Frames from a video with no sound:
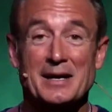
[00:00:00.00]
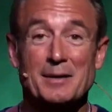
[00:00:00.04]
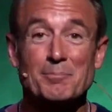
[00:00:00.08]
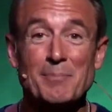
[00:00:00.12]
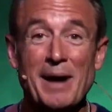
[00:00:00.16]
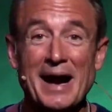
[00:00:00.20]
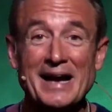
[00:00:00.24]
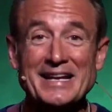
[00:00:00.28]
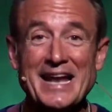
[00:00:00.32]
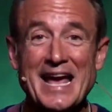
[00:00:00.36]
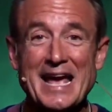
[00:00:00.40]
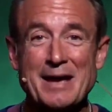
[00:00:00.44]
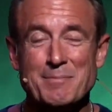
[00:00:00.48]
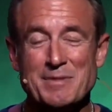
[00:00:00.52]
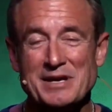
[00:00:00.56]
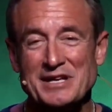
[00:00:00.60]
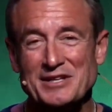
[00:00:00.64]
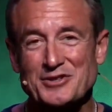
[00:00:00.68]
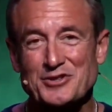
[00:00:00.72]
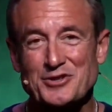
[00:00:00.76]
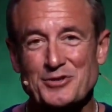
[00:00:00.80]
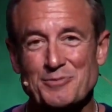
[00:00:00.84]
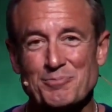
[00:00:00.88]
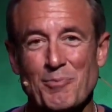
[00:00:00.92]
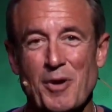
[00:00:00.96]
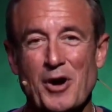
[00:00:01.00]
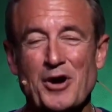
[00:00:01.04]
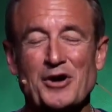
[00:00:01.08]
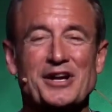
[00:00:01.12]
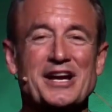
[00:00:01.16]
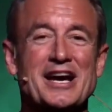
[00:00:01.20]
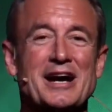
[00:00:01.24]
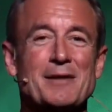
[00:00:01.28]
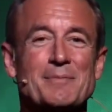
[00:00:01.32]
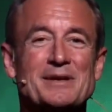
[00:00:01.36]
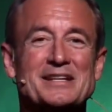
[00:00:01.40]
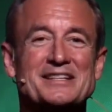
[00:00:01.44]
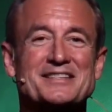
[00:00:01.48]
My name is Mark
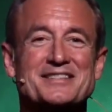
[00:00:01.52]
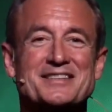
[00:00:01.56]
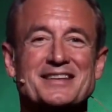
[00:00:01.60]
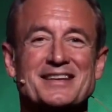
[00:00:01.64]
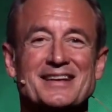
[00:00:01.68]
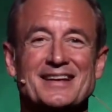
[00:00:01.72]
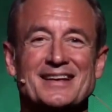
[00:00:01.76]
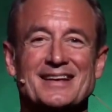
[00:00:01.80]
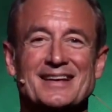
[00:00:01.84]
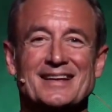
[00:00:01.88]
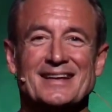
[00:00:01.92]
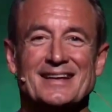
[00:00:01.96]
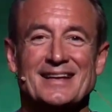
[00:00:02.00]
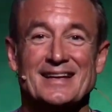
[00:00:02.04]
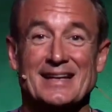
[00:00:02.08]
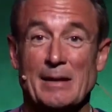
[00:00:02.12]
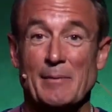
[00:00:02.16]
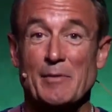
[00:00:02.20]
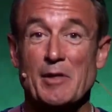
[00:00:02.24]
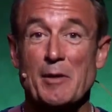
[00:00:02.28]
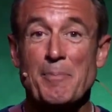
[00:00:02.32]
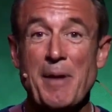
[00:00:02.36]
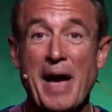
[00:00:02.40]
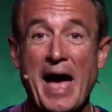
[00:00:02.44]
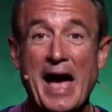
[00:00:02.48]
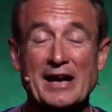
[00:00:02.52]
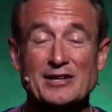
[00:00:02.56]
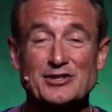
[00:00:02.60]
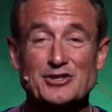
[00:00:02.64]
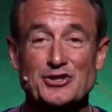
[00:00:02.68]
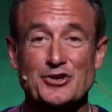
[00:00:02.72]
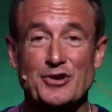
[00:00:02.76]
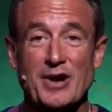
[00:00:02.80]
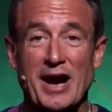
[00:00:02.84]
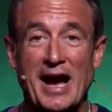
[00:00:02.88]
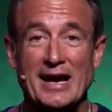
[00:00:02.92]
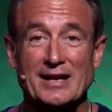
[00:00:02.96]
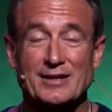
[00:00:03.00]
Cummins, and I'm the
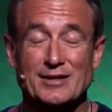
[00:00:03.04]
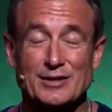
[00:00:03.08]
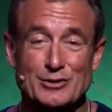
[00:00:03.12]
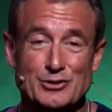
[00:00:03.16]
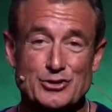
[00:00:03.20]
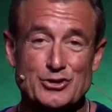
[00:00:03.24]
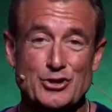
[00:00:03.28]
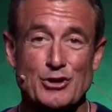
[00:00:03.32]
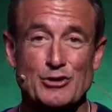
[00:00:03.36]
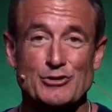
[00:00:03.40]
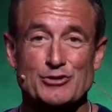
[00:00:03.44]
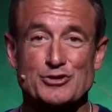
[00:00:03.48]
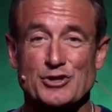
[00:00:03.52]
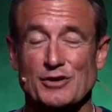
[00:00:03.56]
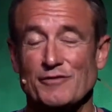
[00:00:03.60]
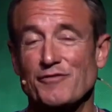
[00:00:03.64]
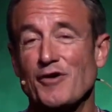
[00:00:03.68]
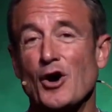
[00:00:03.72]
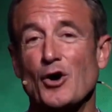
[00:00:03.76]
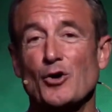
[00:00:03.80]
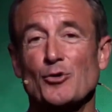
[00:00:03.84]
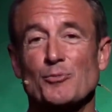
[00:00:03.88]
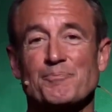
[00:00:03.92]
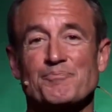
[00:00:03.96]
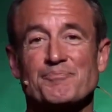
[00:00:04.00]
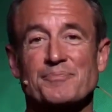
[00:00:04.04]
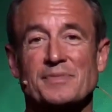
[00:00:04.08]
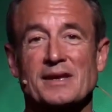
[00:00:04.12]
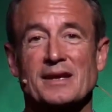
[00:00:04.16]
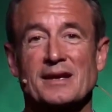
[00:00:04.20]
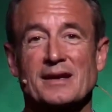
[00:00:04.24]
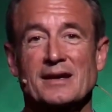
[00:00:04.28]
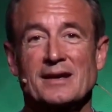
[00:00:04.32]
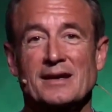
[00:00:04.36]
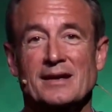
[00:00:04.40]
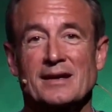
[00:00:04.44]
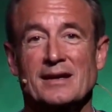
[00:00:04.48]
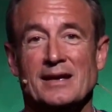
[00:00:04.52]
pastor at Church of Hope.
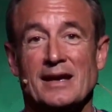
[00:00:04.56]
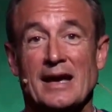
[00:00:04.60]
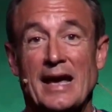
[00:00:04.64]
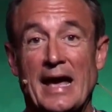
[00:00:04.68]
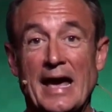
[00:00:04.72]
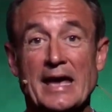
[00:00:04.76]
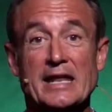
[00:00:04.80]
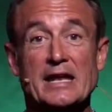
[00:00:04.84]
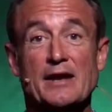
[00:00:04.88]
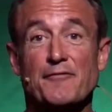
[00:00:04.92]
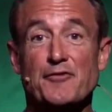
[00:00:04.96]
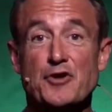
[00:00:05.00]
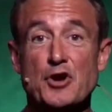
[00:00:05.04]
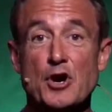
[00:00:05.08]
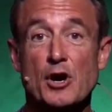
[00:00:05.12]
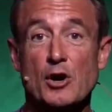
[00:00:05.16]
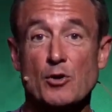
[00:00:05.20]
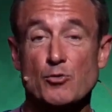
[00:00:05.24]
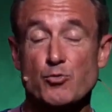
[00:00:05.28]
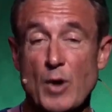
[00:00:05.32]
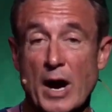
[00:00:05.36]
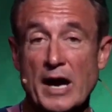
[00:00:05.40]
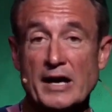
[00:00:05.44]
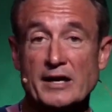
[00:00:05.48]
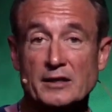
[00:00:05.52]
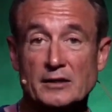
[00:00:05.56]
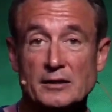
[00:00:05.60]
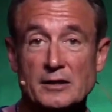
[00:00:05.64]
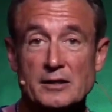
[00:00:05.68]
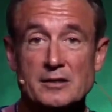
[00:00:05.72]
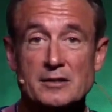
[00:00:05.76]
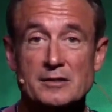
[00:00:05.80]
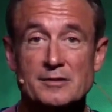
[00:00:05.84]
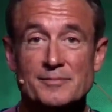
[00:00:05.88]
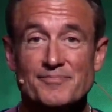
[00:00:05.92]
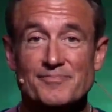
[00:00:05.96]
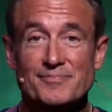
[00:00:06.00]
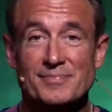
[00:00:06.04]
And if you're a
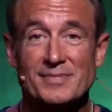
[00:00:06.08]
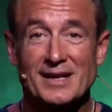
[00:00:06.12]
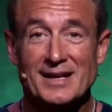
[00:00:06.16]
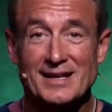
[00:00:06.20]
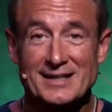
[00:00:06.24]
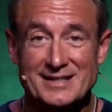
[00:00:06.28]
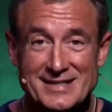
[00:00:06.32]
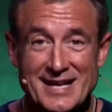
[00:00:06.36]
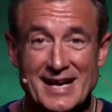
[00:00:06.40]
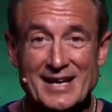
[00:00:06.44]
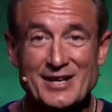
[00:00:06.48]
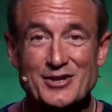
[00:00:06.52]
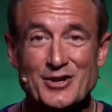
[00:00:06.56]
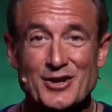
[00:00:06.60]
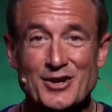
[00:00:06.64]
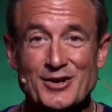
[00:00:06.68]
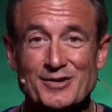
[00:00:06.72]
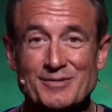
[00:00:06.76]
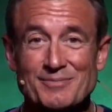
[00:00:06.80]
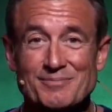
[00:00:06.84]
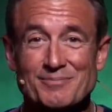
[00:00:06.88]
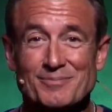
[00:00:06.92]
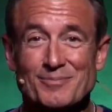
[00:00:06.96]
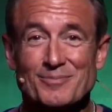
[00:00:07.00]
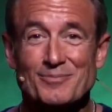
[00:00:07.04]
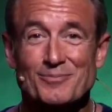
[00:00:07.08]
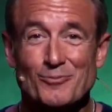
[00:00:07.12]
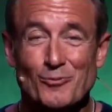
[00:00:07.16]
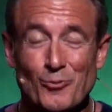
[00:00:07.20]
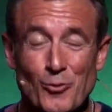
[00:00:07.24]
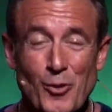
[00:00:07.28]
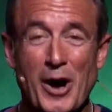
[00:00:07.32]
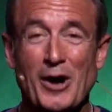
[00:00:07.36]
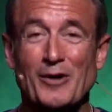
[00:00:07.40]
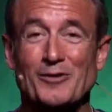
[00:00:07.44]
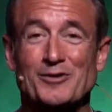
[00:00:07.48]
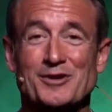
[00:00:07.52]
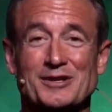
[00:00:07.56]
regular attender,
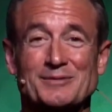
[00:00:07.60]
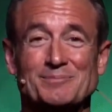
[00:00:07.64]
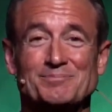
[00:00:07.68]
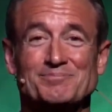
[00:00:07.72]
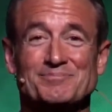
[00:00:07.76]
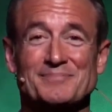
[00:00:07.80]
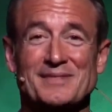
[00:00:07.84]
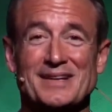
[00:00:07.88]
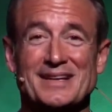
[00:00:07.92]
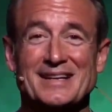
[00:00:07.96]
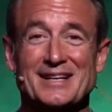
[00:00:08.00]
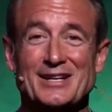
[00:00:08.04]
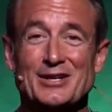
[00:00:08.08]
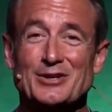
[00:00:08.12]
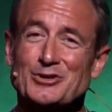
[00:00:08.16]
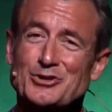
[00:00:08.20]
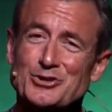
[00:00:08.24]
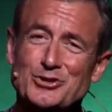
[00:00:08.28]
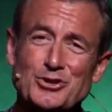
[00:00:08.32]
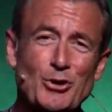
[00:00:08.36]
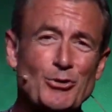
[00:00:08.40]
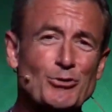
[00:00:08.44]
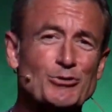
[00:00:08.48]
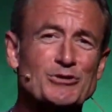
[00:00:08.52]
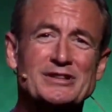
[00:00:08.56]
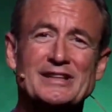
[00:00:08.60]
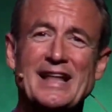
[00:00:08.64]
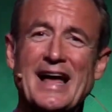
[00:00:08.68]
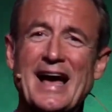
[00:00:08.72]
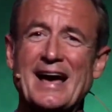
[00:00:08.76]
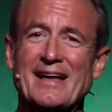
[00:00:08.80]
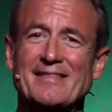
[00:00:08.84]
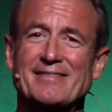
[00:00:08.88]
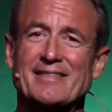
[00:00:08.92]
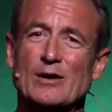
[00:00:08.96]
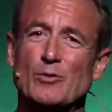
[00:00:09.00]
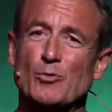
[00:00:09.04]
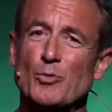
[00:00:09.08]
welcome. So
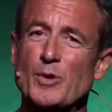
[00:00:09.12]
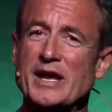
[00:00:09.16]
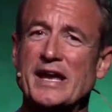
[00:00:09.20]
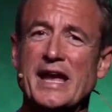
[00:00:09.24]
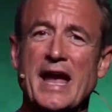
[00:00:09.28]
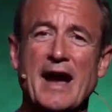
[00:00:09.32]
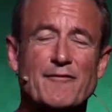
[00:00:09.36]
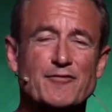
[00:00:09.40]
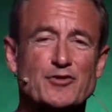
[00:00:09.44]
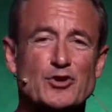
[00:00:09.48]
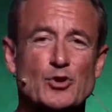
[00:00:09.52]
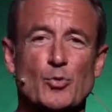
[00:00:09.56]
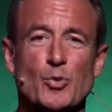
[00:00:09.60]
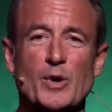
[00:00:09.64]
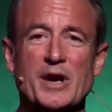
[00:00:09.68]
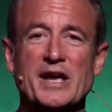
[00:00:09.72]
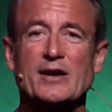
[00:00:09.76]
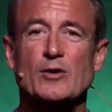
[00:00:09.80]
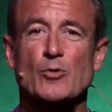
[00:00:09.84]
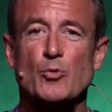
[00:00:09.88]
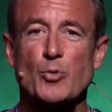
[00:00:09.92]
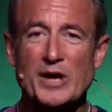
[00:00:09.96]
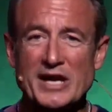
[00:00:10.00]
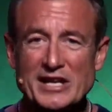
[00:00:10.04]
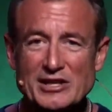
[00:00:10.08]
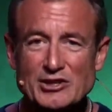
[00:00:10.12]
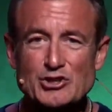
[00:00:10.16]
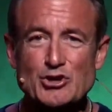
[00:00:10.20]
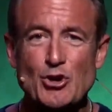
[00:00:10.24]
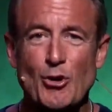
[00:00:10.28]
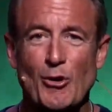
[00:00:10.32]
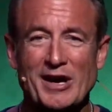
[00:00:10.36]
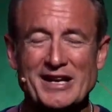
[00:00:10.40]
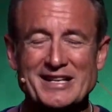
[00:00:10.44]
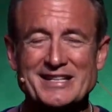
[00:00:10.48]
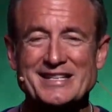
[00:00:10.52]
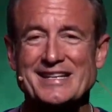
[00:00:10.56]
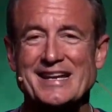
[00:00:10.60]
glad that week after week we
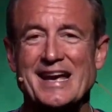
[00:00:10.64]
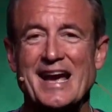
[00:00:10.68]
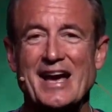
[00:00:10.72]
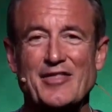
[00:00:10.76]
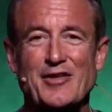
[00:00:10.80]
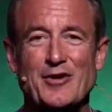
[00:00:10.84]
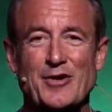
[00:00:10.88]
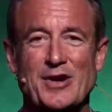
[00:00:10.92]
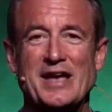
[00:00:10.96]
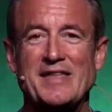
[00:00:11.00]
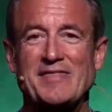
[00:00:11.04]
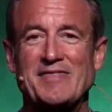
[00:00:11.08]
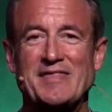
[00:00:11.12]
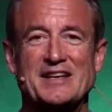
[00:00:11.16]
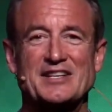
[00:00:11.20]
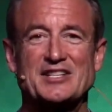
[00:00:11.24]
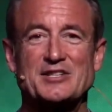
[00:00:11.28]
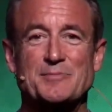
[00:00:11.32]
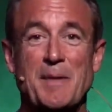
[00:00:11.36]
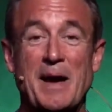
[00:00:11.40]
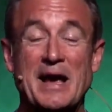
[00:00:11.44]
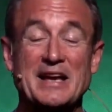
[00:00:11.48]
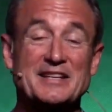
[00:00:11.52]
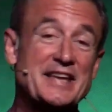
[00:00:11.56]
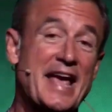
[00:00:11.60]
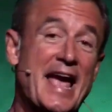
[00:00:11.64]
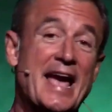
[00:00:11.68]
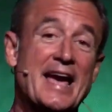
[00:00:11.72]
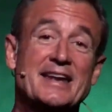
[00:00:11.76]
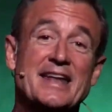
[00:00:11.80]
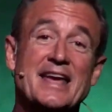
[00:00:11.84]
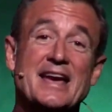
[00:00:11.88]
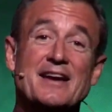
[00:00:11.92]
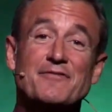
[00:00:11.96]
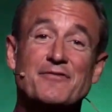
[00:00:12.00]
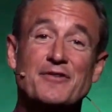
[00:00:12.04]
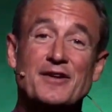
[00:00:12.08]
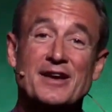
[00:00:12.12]
join together in this space.
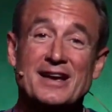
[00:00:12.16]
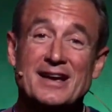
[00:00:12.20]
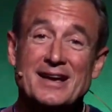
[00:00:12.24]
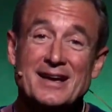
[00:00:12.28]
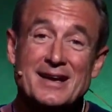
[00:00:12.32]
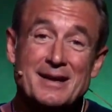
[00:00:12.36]
And if